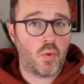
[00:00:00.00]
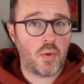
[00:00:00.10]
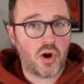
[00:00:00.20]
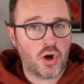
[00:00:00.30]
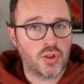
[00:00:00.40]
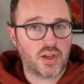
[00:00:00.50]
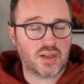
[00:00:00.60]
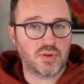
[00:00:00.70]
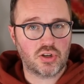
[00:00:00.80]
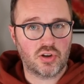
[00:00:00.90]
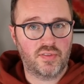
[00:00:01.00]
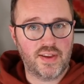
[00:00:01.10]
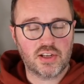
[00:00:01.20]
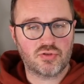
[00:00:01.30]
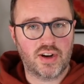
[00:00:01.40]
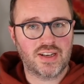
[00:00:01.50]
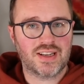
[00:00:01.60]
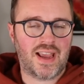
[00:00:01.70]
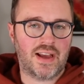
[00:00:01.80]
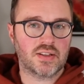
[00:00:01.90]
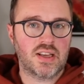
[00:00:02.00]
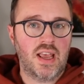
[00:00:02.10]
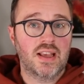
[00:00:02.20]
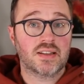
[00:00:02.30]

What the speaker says: while we're on the subject of fixed rate accounts,